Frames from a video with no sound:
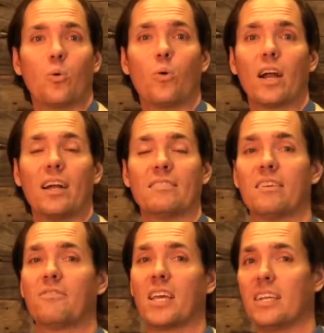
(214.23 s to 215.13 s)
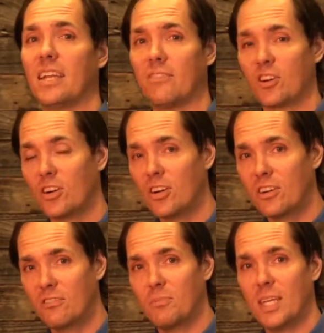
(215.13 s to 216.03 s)
Whereas if they'd never
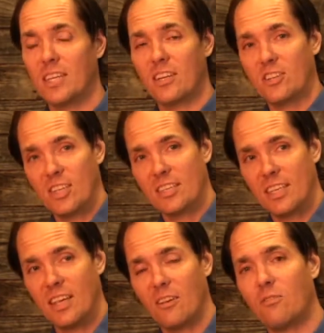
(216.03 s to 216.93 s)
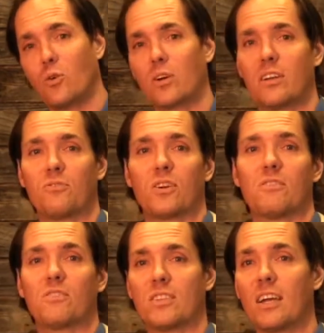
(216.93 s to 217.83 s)
heard of me and they're just seeing 4
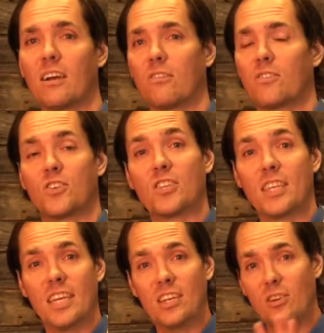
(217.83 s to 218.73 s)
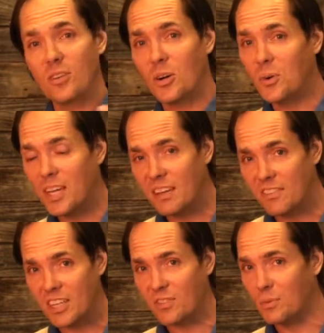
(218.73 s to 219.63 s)
different photographers and they don't know any of
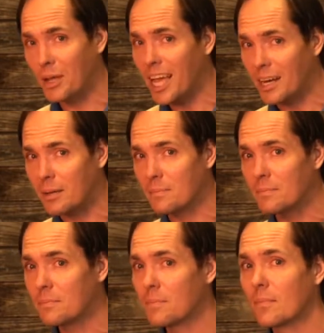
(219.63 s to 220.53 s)
us from Adam,